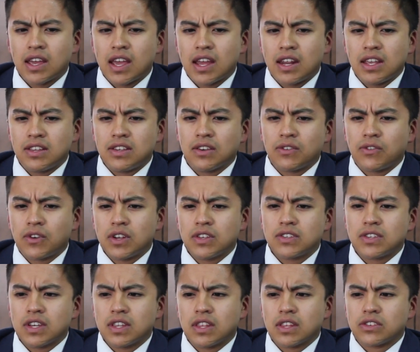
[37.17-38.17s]
any
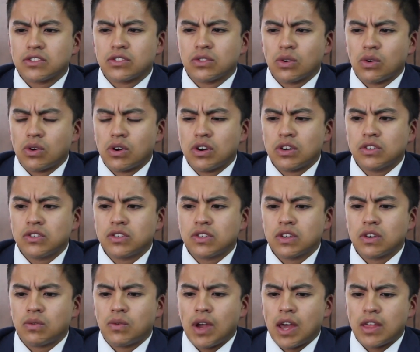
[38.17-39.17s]
difference in the stores,
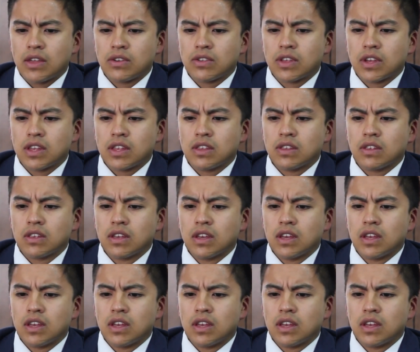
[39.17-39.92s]
rather than